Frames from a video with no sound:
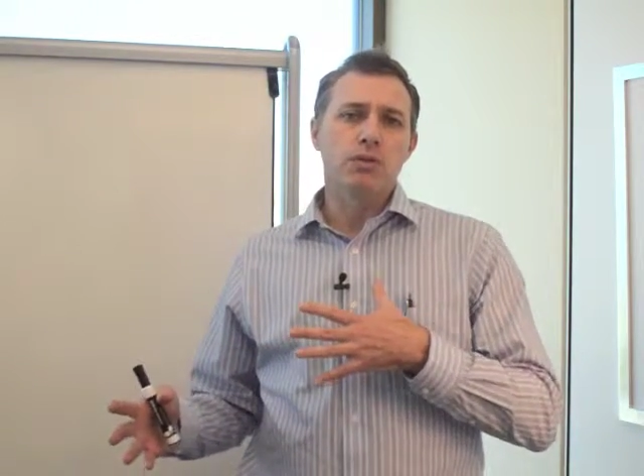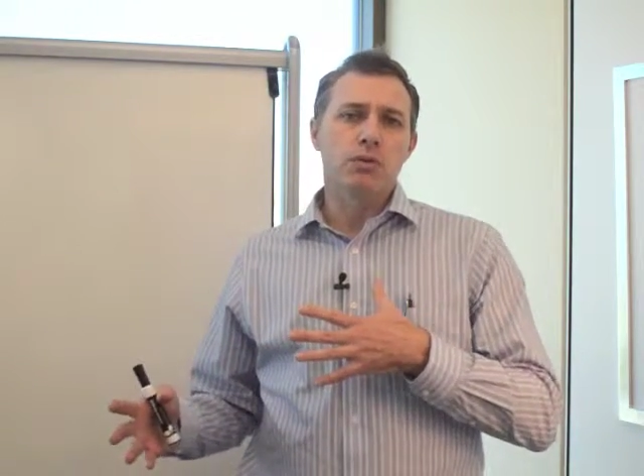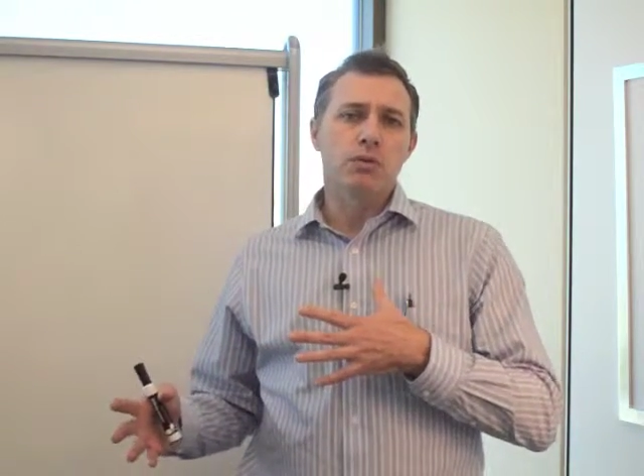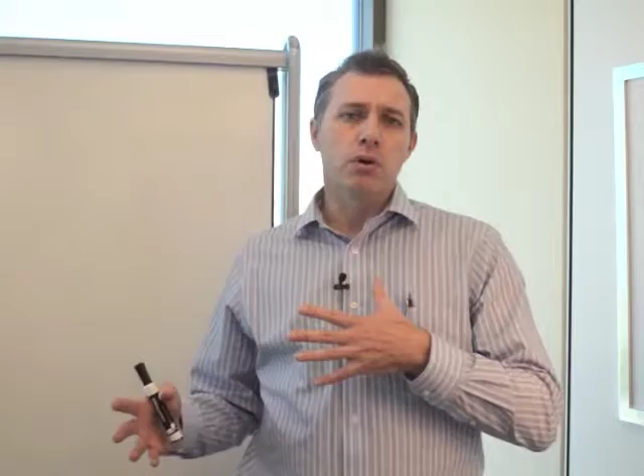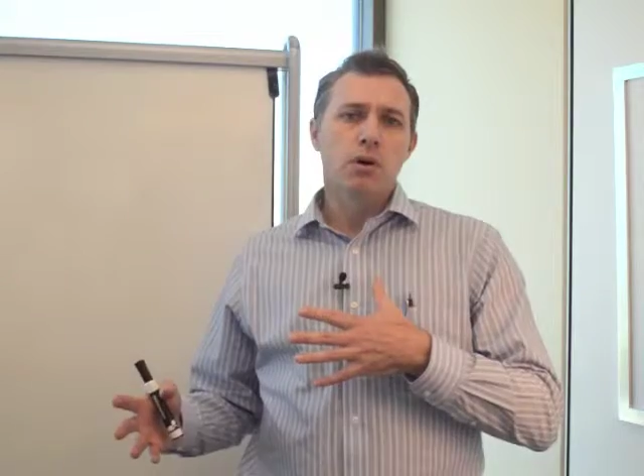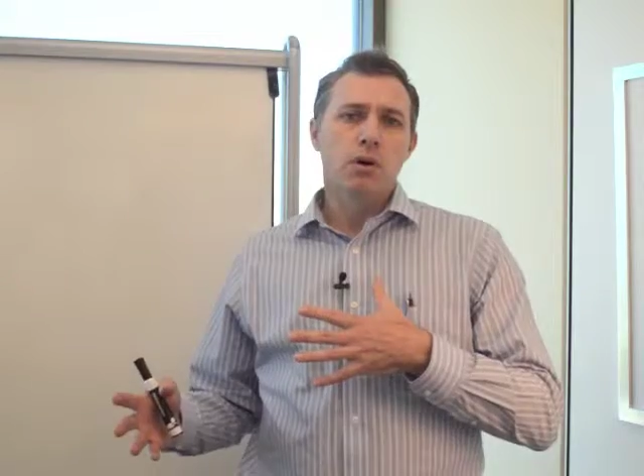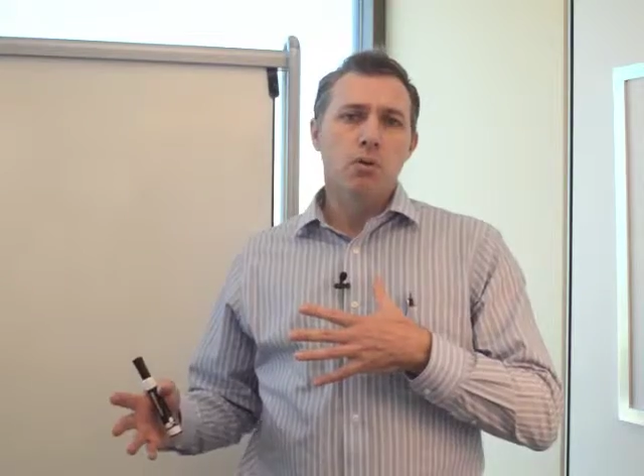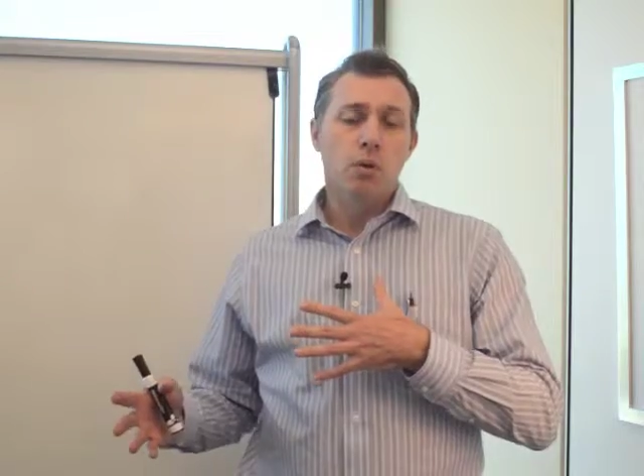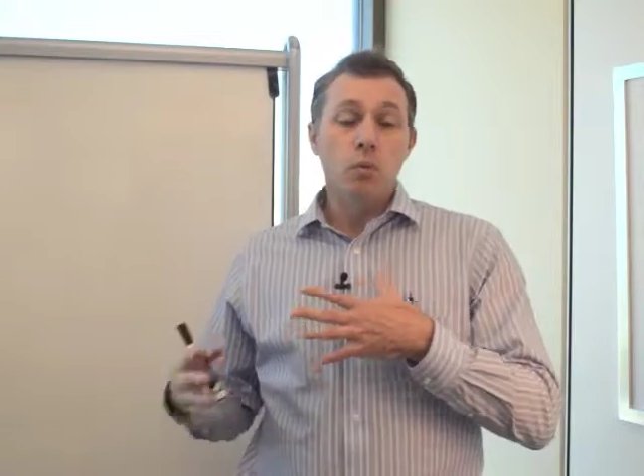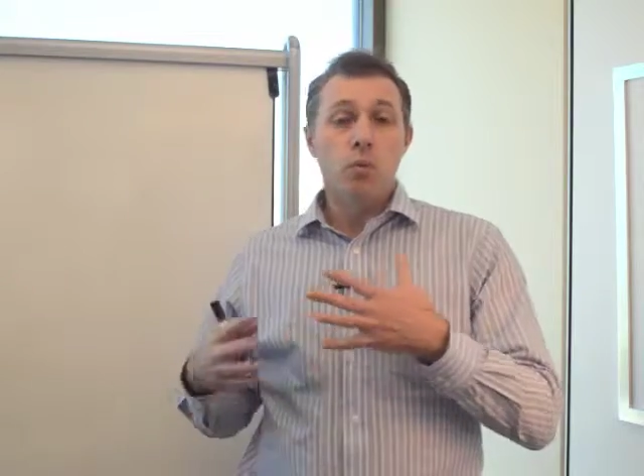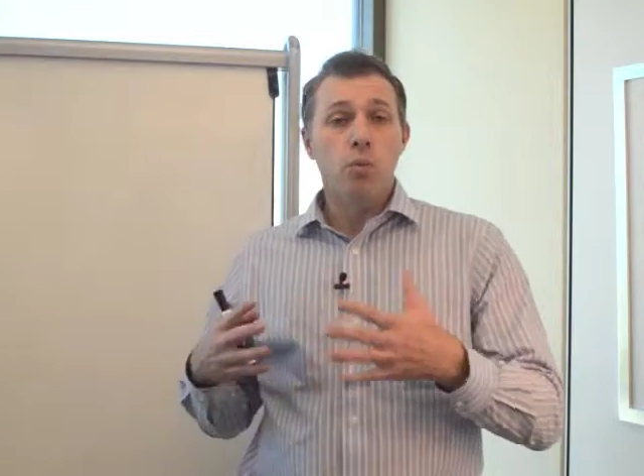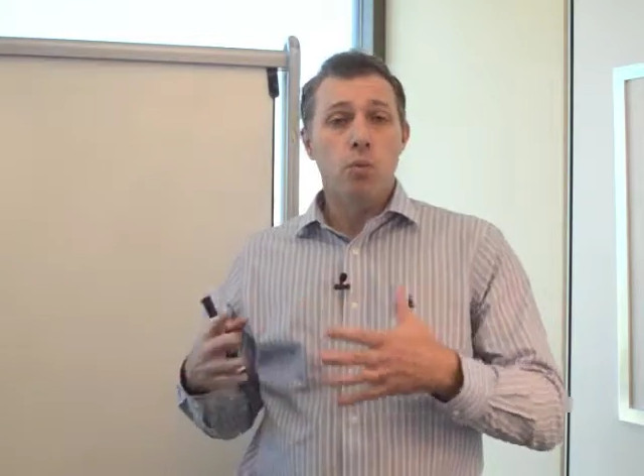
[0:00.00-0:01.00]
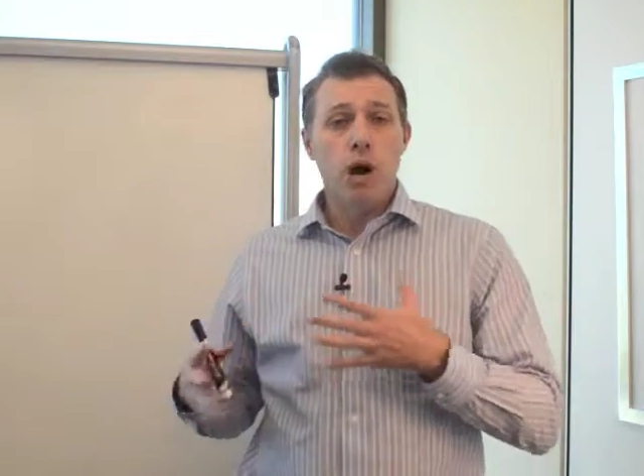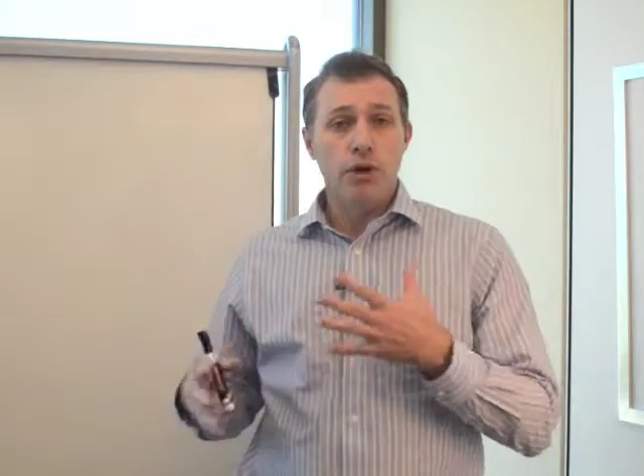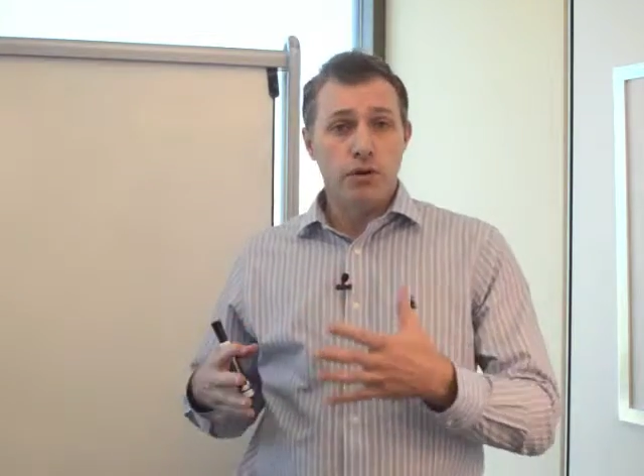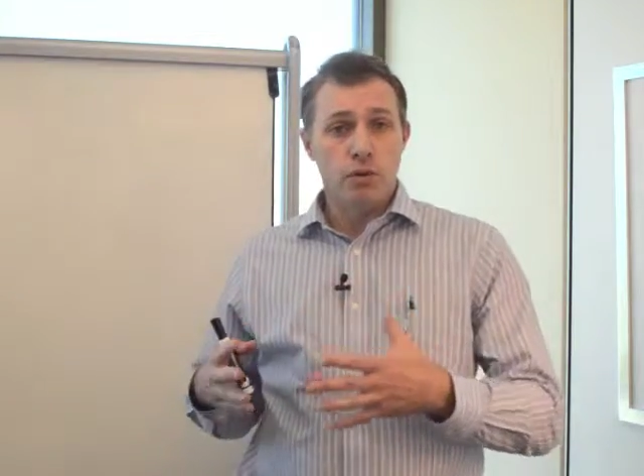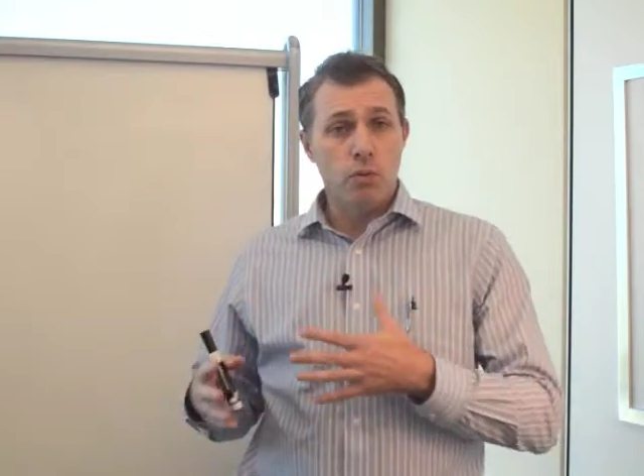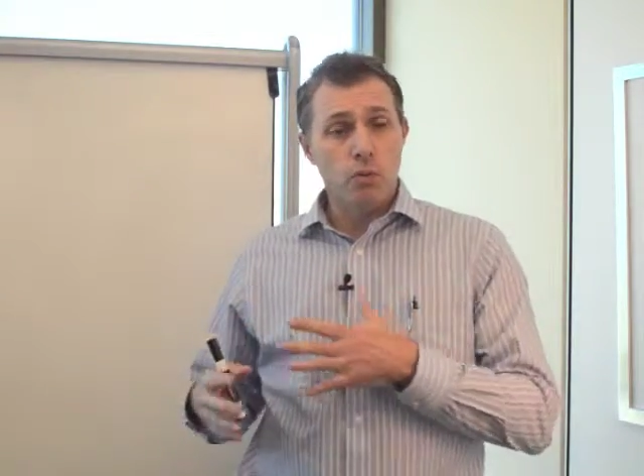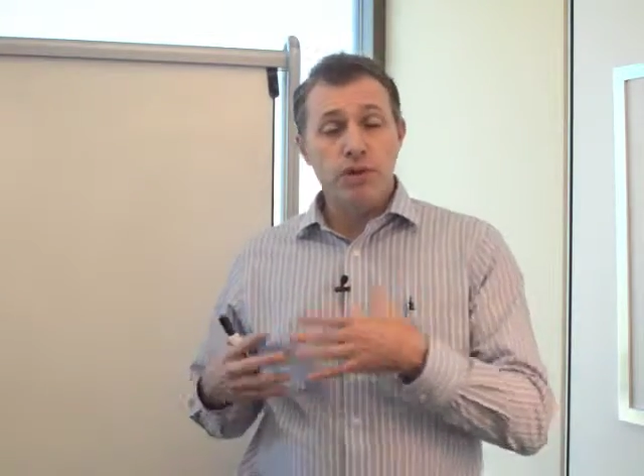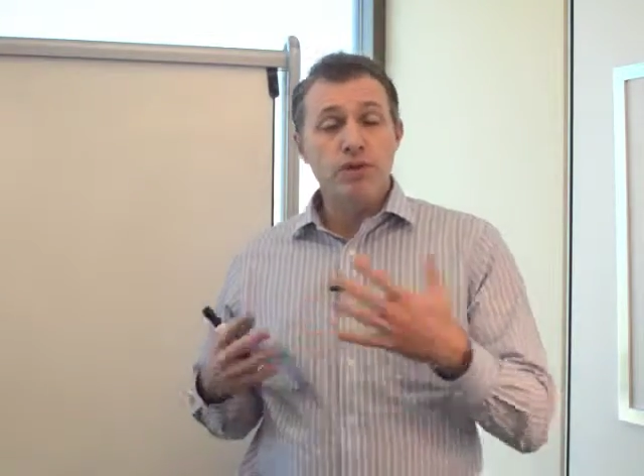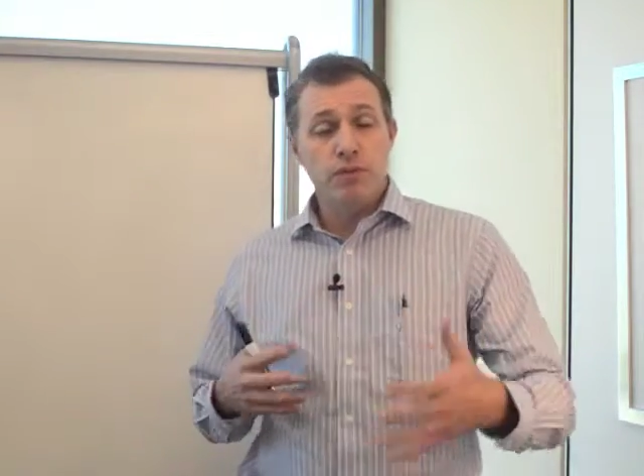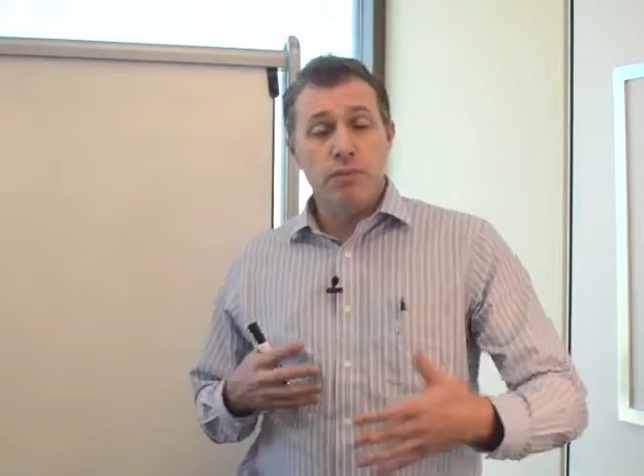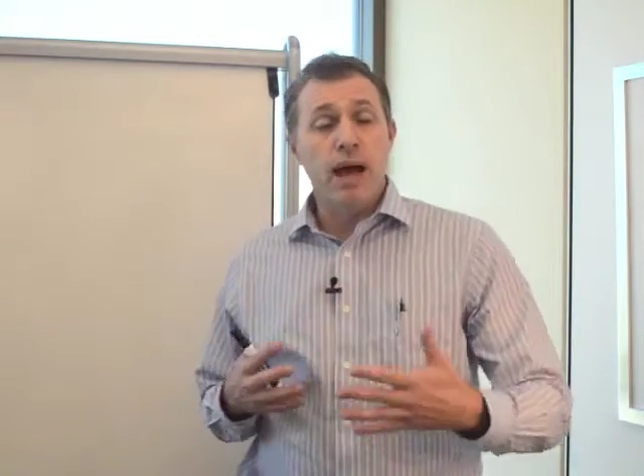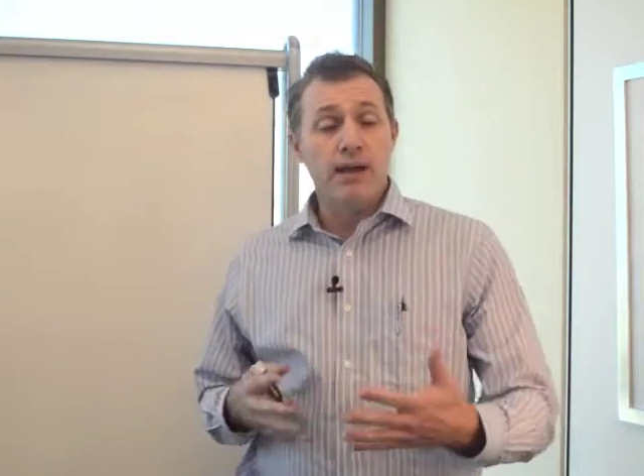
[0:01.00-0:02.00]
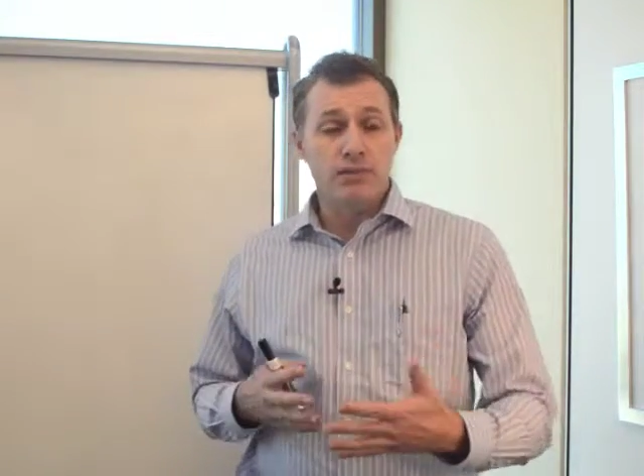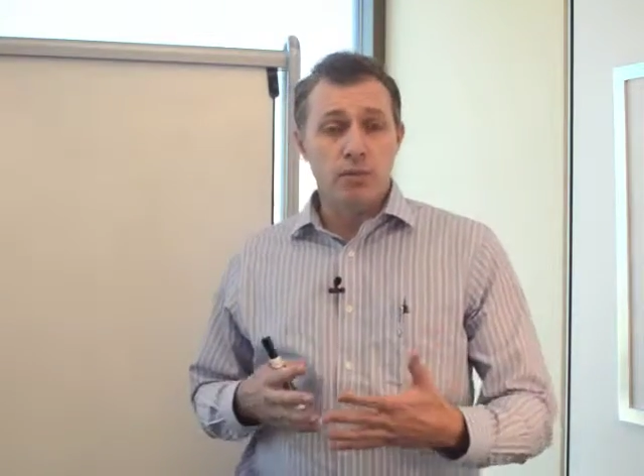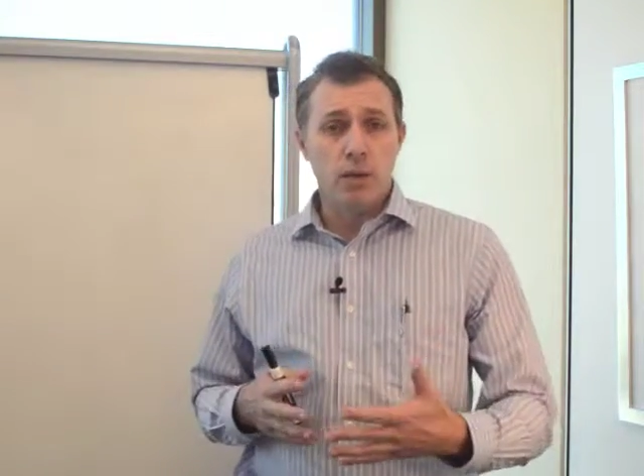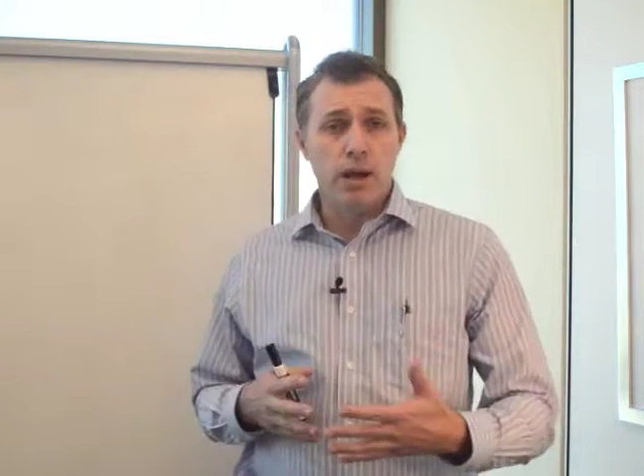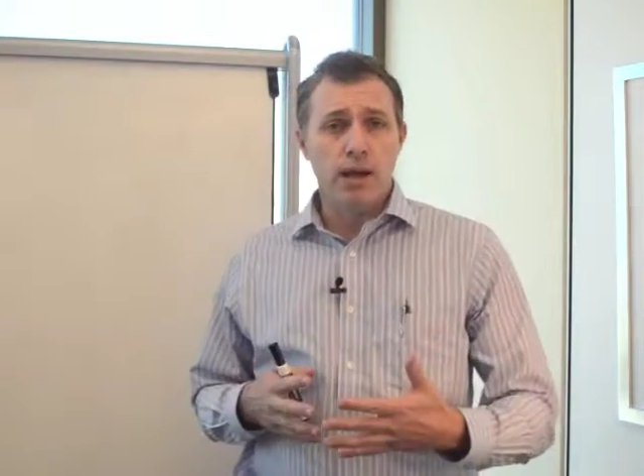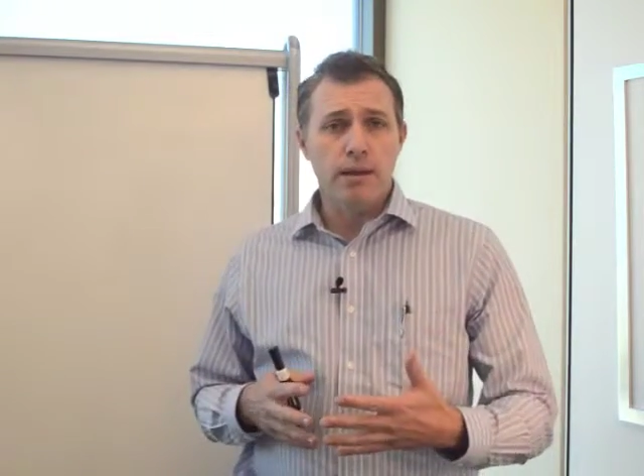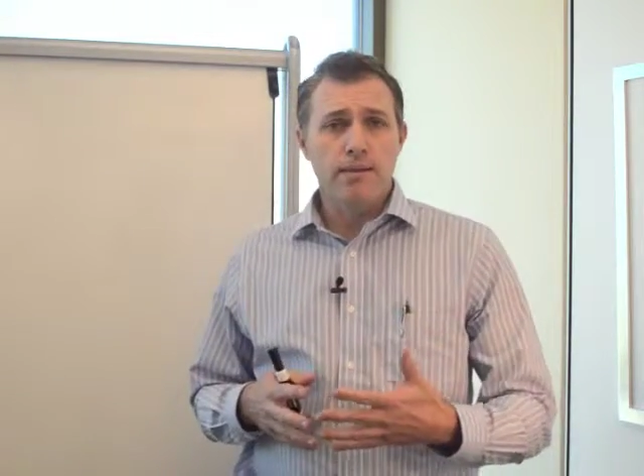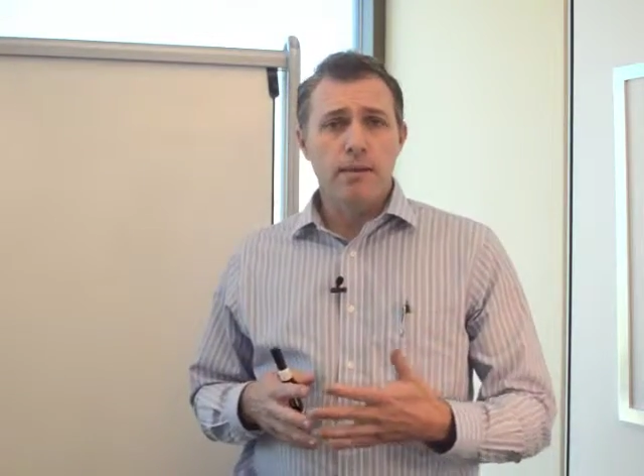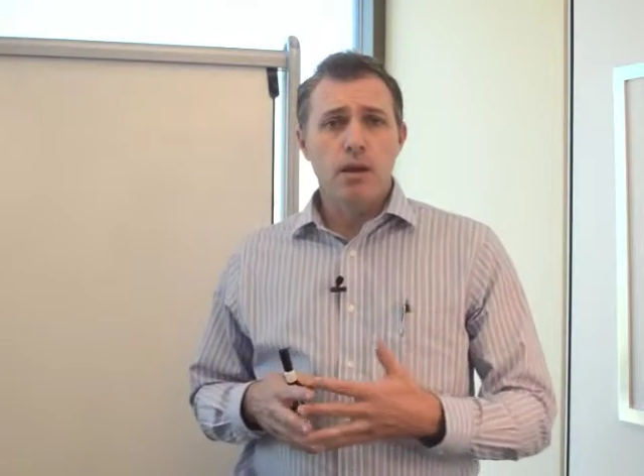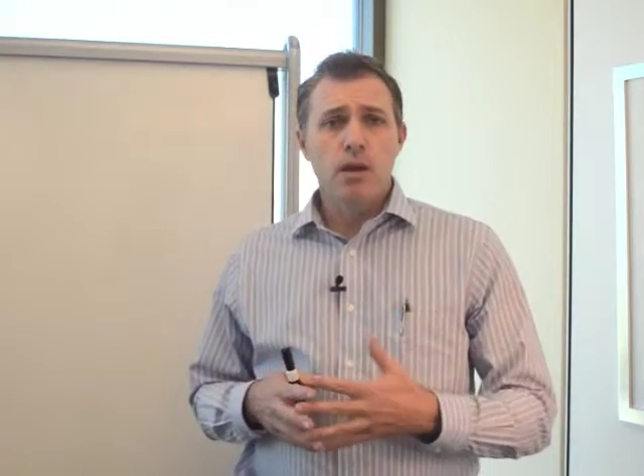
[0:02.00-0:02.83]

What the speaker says: you've passed away.